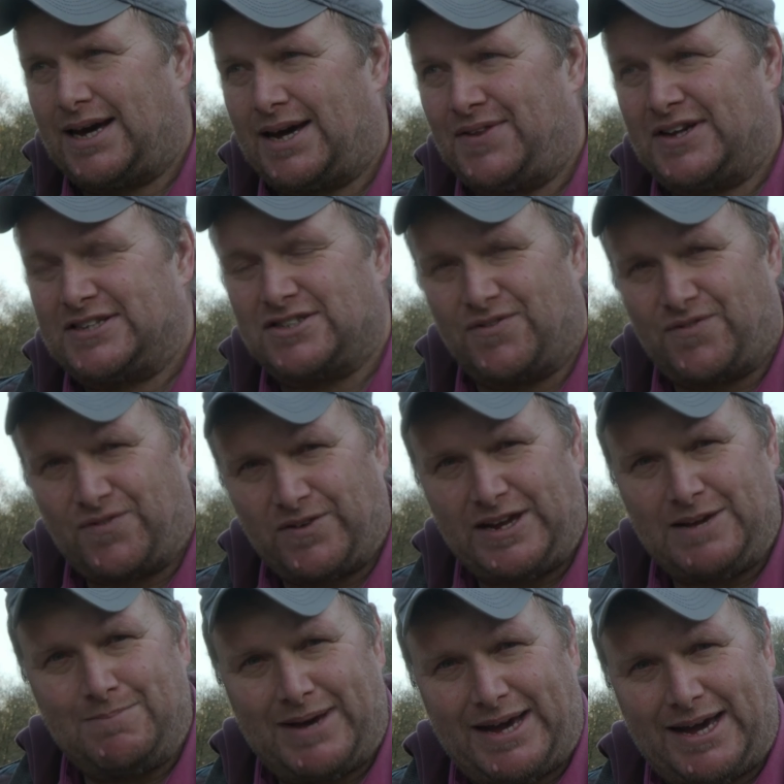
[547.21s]
and that's a
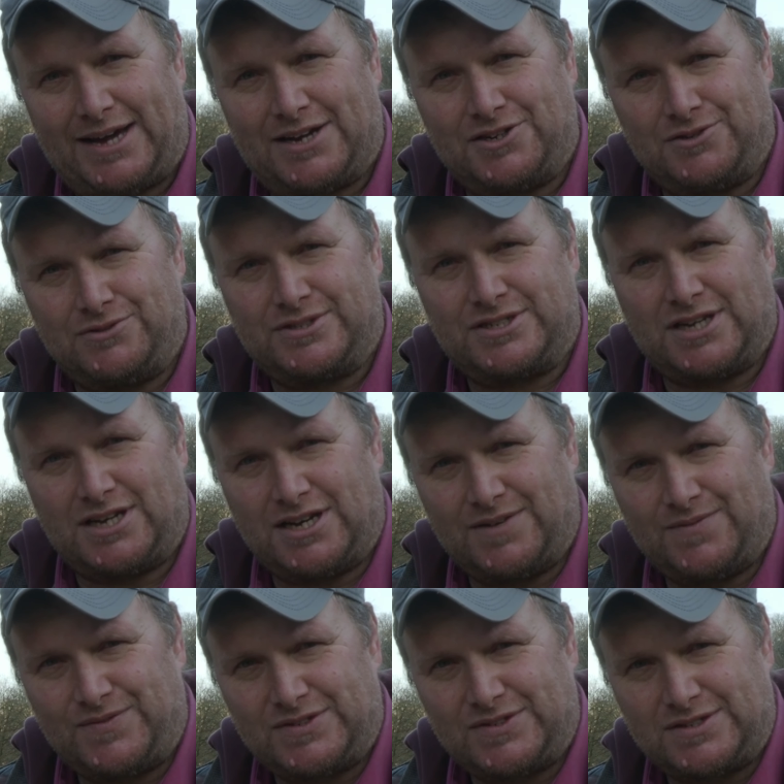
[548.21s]
free man who
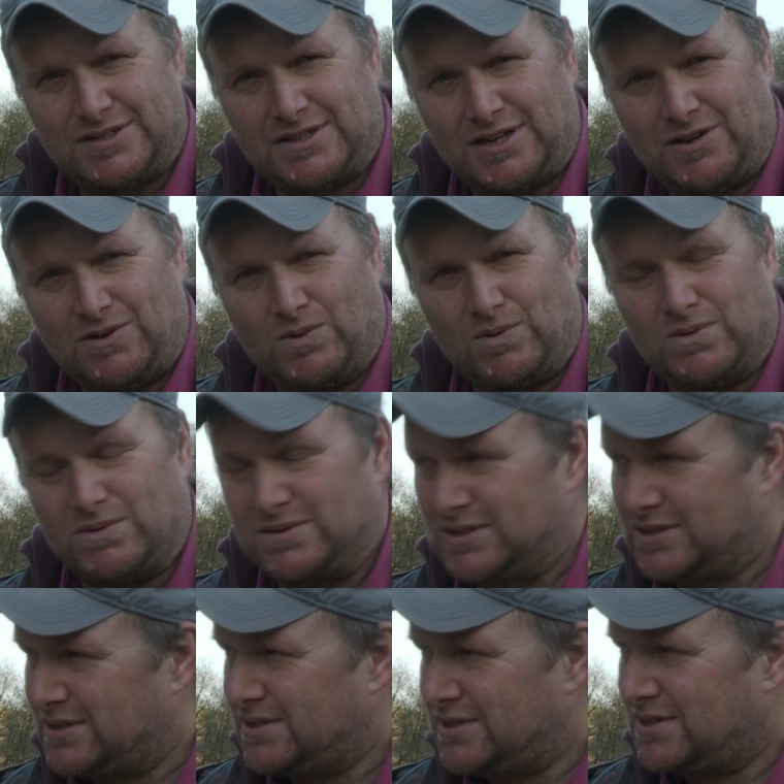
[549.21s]
serves a lord.
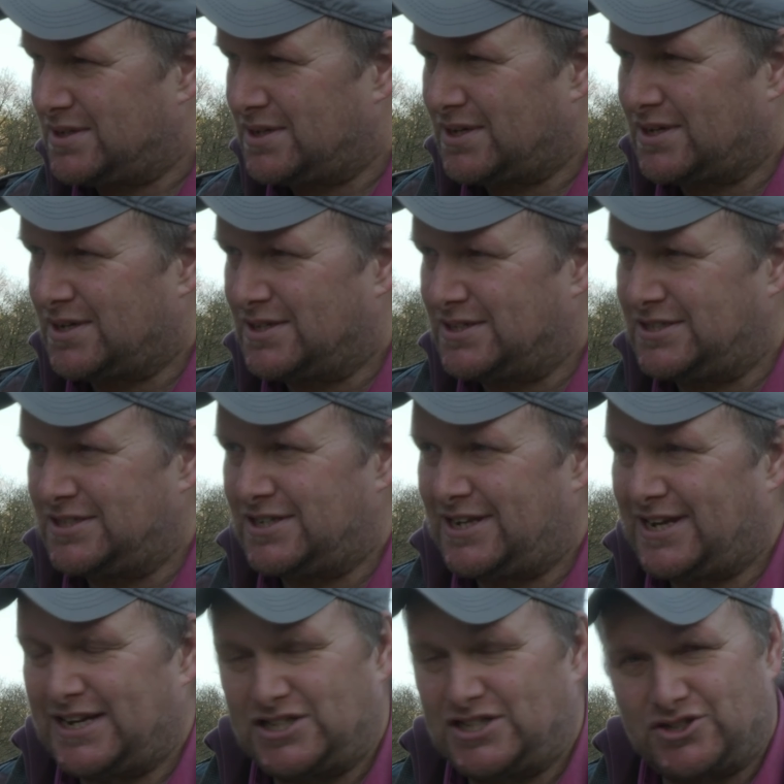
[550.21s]
This is
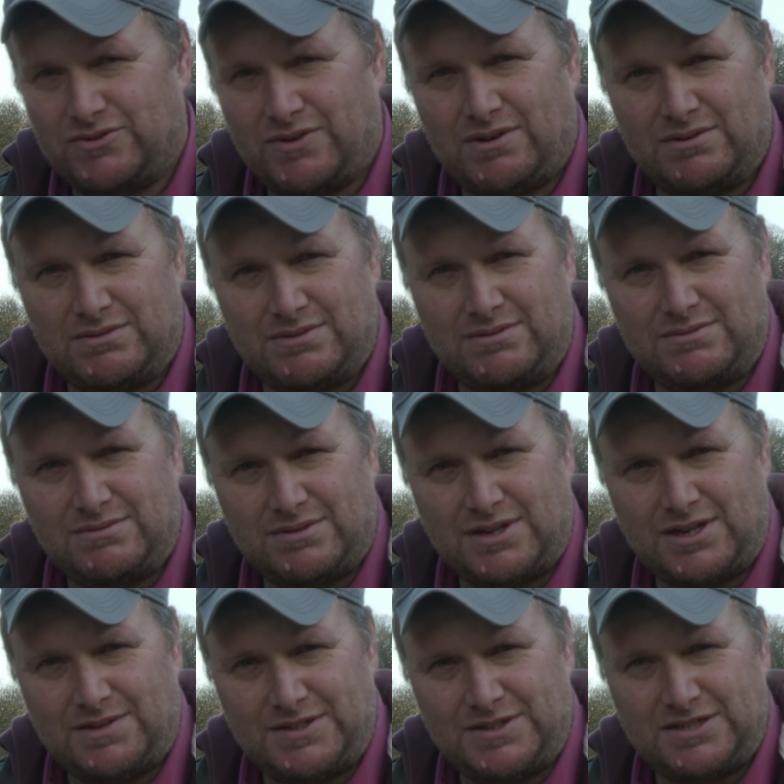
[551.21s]
later on,
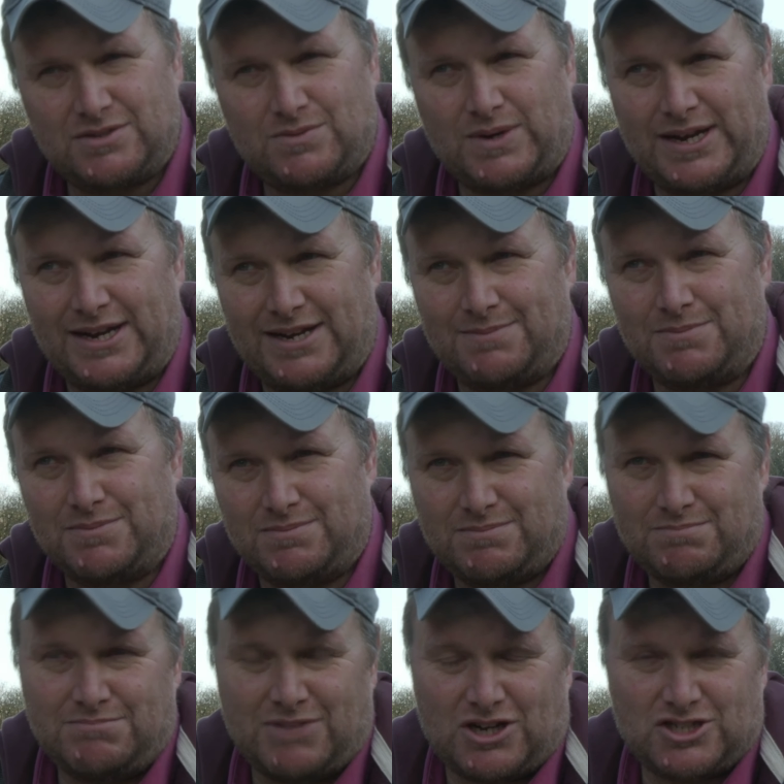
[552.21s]
this is quite
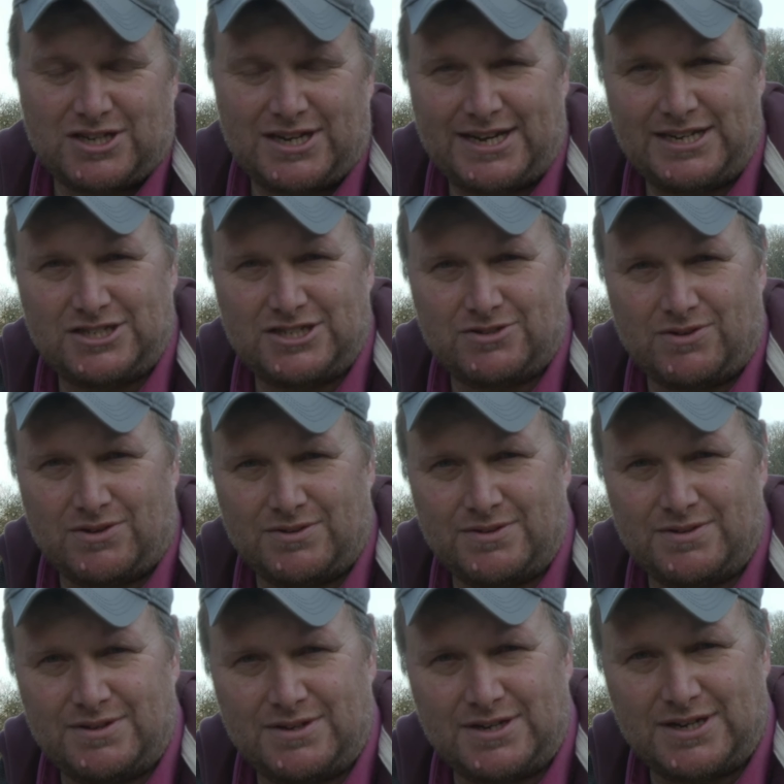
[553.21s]
much later
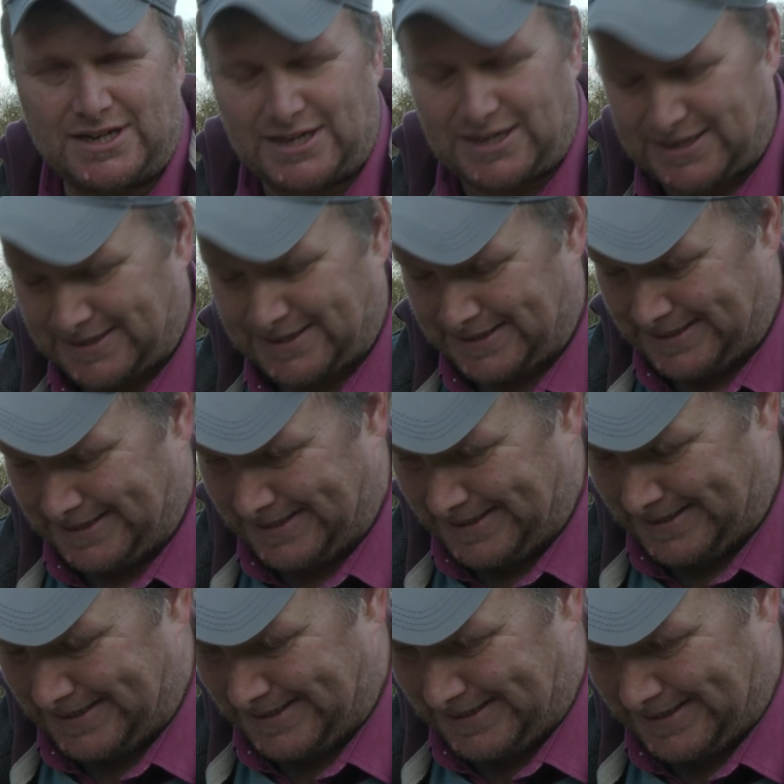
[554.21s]
on
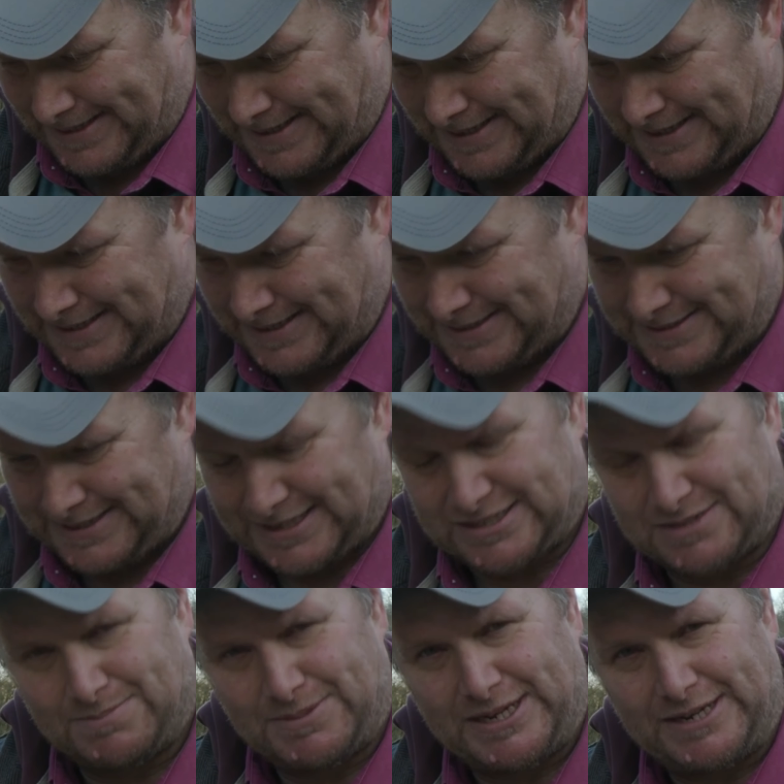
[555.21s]
in the
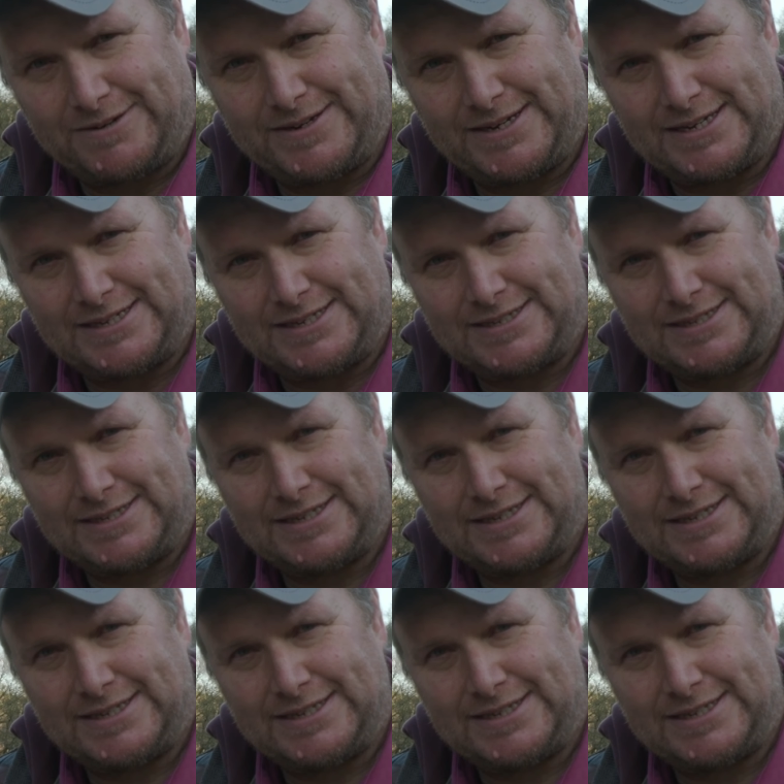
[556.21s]
Saxon period.